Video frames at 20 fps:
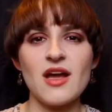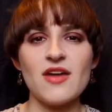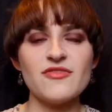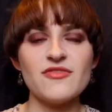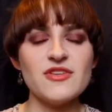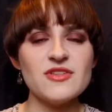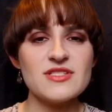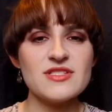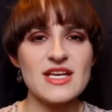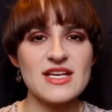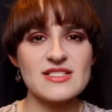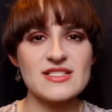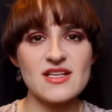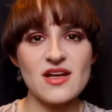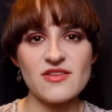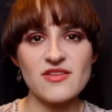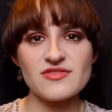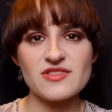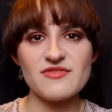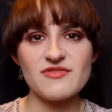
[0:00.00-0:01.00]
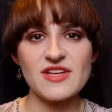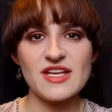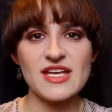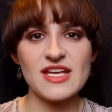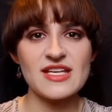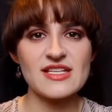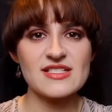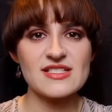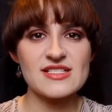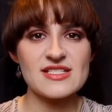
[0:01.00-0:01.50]
A few days after the
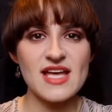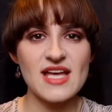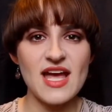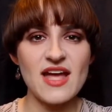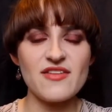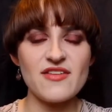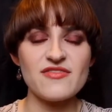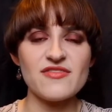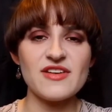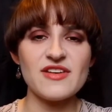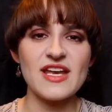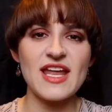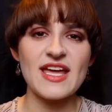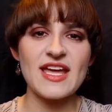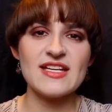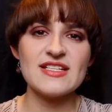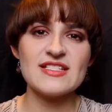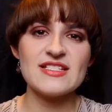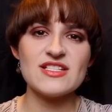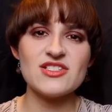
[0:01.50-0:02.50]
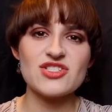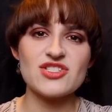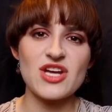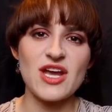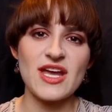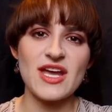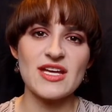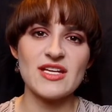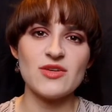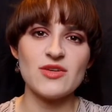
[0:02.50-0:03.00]
king's death, Lady
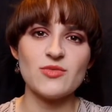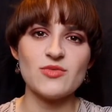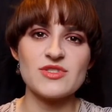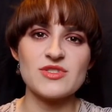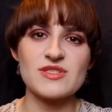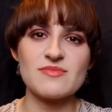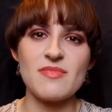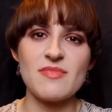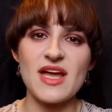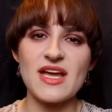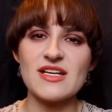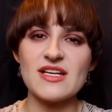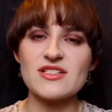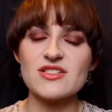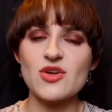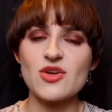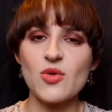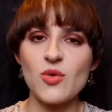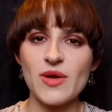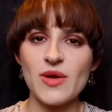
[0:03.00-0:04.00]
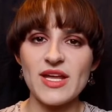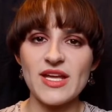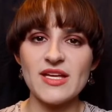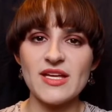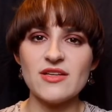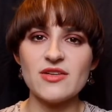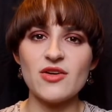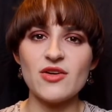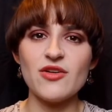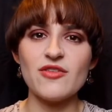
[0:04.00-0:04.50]
Jane was made
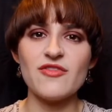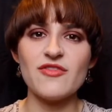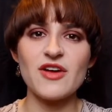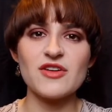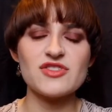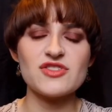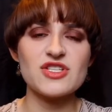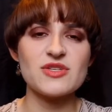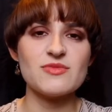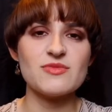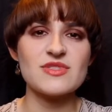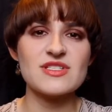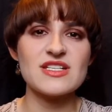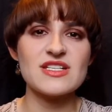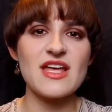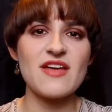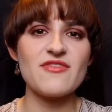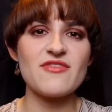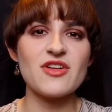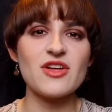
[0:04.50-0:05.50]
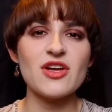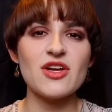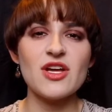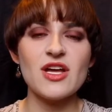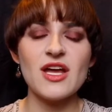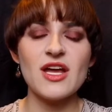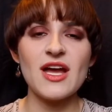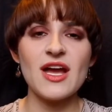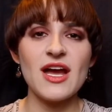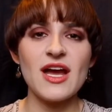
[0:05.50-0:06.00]
queen, although she was never
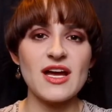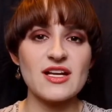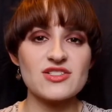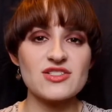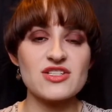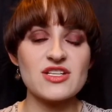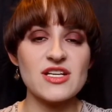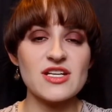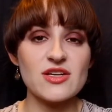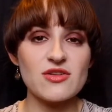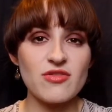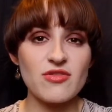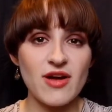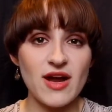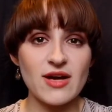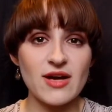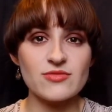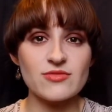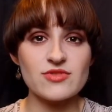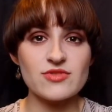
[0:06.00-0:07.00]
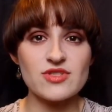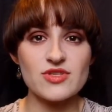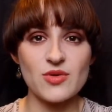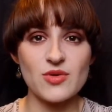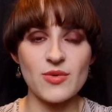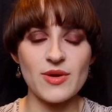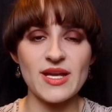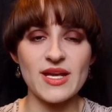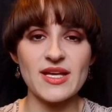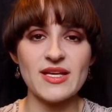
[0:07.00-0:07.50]
actually crowned
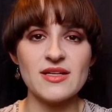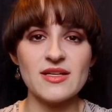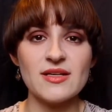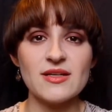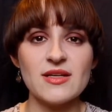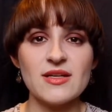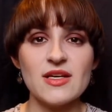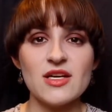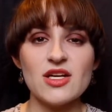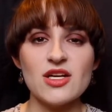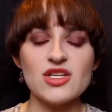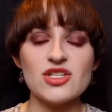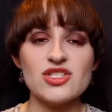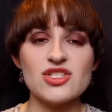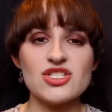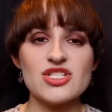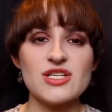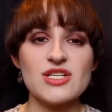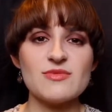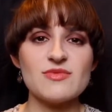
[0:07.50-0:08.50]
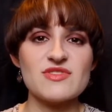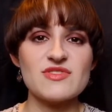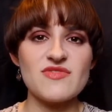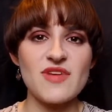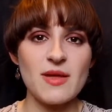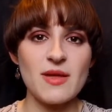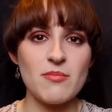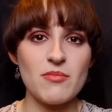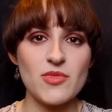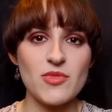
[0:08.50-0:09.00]
queen. She was
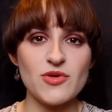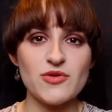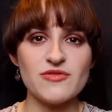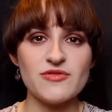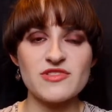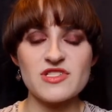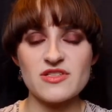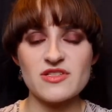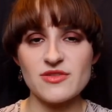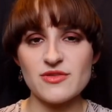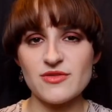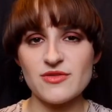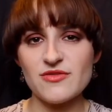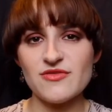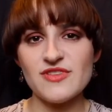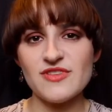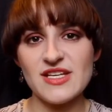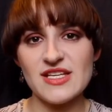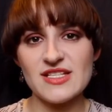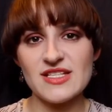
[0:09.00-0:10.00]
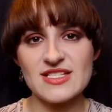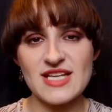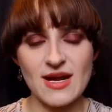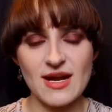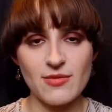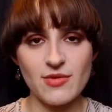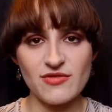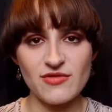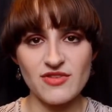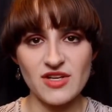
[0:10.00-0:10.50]
then moved to the
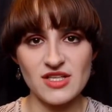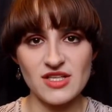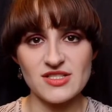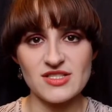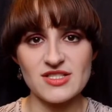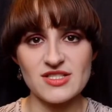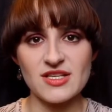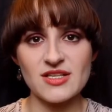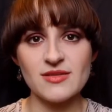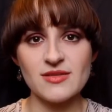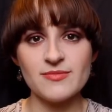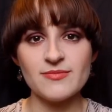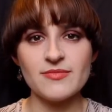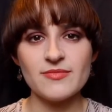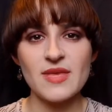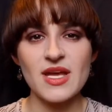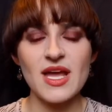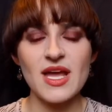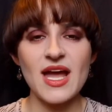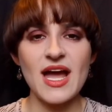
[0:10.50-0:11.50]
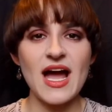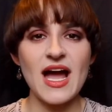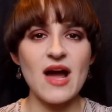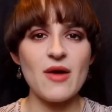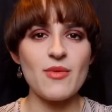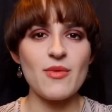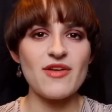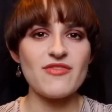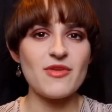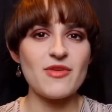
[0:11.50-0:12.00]
Tower of London.
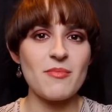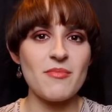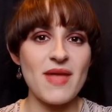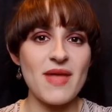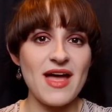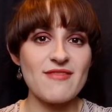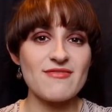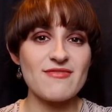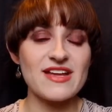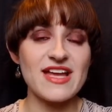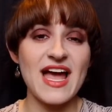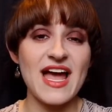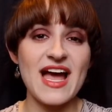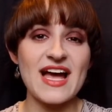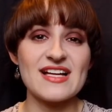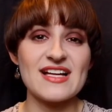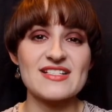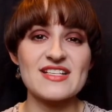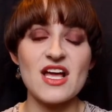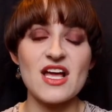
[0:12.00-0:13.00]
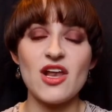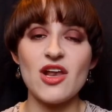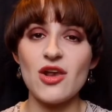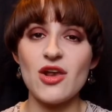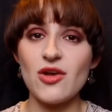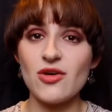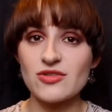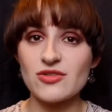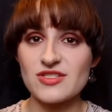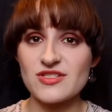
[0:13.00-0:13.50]
However, Mary had a
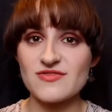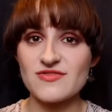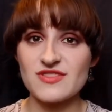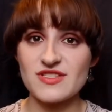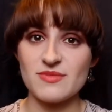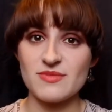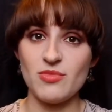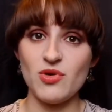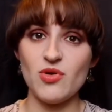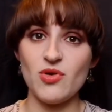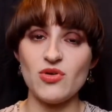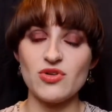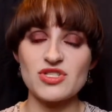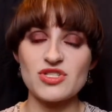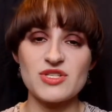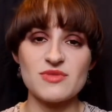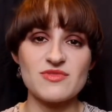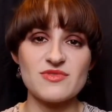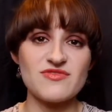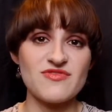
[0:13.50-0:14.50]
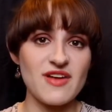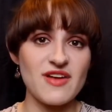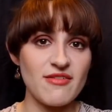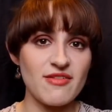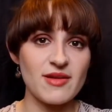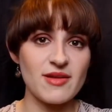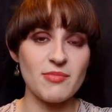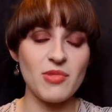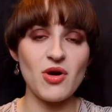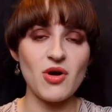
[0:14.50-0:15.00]
lot of support. She was
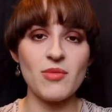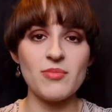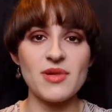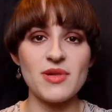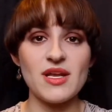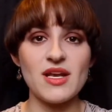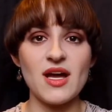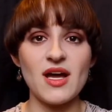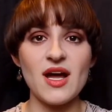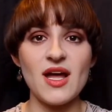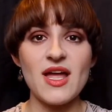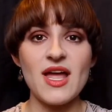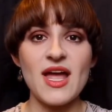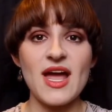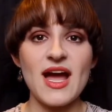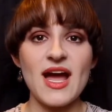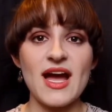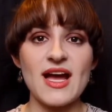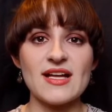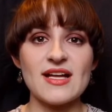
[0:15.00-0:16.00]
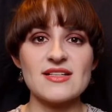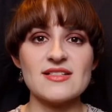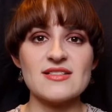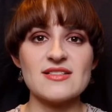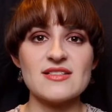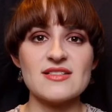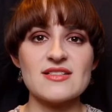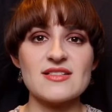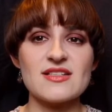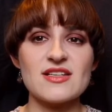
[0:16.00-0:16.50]
very popular
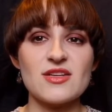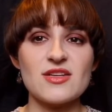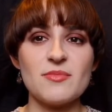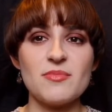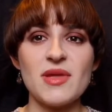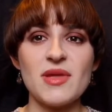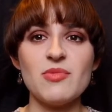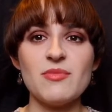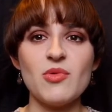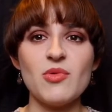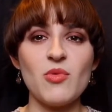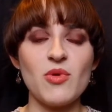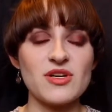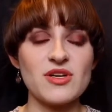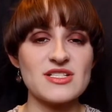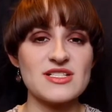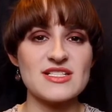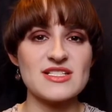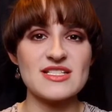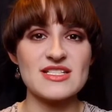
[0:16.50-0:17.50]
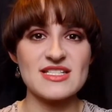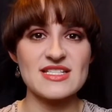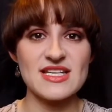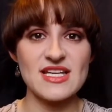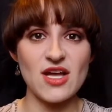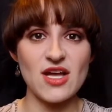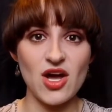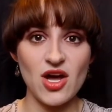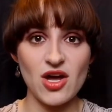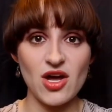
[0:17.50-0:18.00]
and people wanted to see
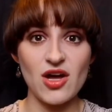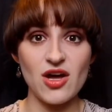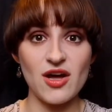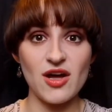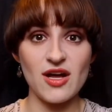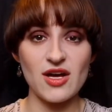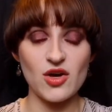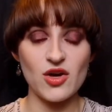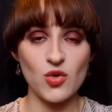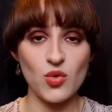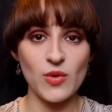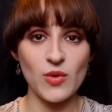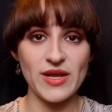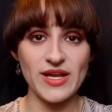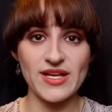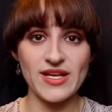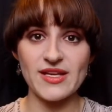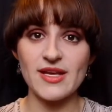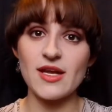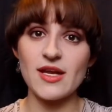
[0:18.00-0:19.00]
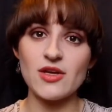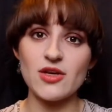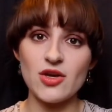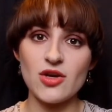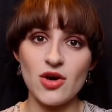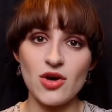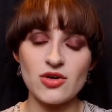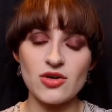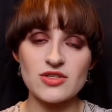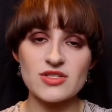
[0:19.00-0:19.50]
her queen and
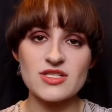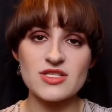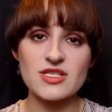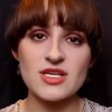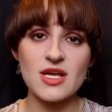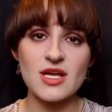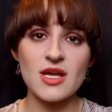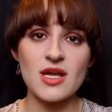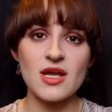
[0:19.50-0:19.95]
not